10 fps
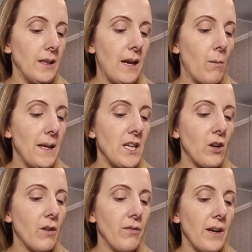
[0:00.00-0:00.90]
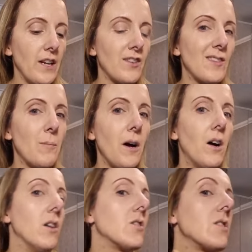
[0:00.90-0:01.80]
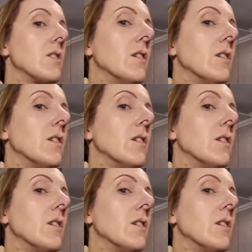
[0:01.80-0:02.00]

Now, when you're covering a spot,